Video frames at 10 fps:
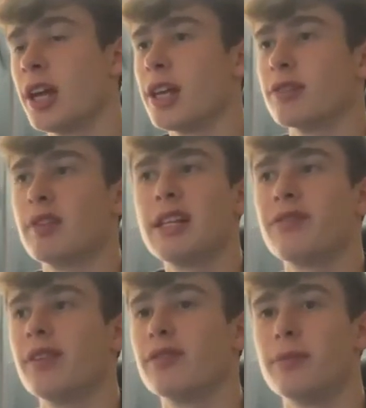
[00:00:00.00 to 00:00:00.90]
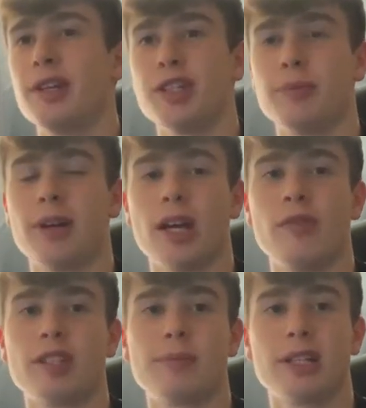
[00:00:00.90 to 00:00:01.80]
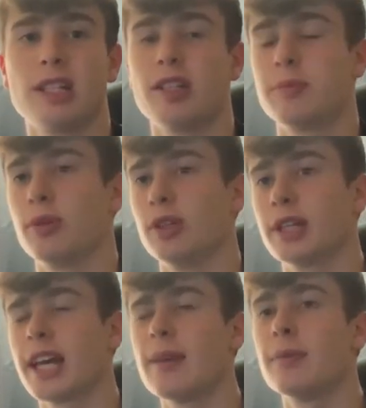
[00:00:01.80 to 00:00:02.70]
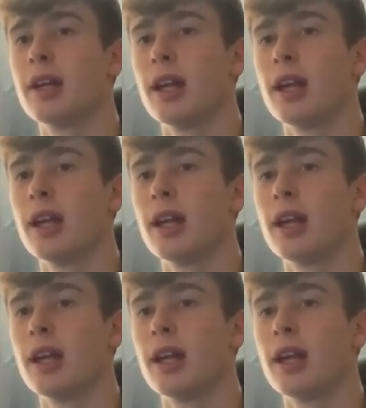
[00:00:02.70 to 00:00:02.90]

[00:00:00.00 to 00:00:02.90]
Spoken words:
It's a really fun formation to play over, especially at this point in the game.